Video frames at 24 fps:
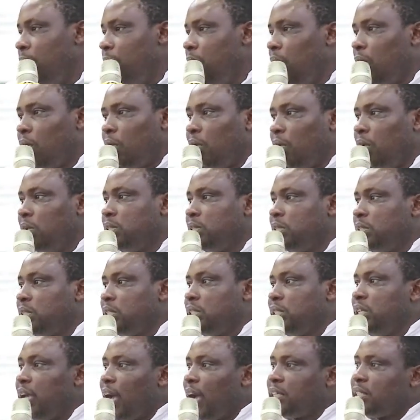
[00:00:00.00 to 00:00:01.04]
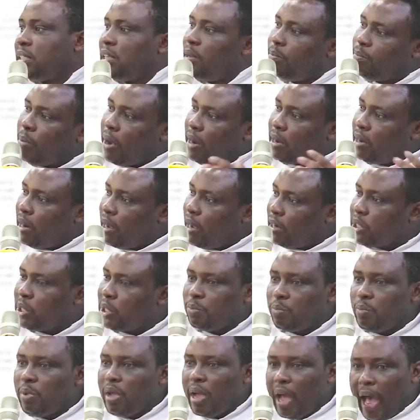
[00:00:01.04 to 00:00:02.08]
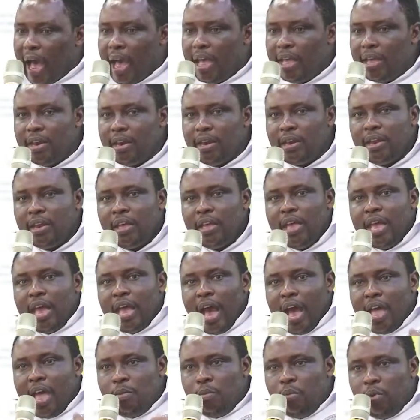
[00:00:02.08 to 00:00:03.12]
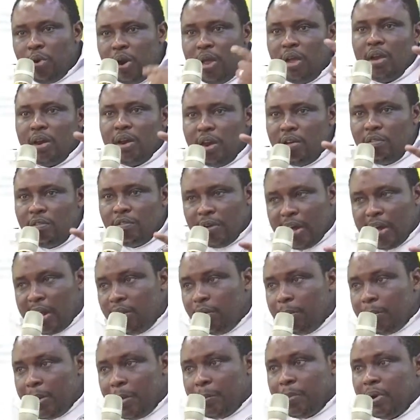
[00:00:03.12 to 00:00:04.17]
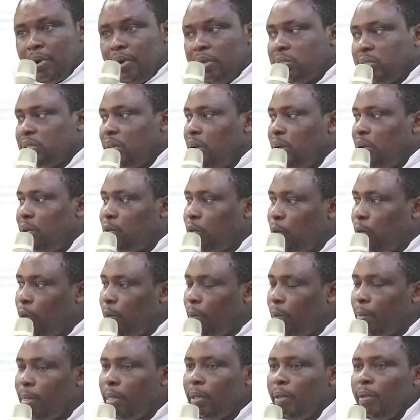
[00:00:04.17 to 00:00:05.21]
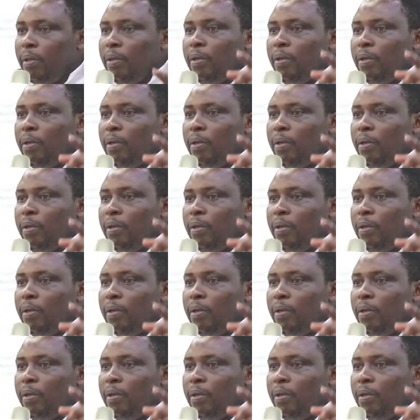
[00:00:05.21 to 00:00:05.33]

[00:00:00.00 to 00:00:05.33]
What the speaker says: Because it is just a partnership behind. I bring the value people listen to.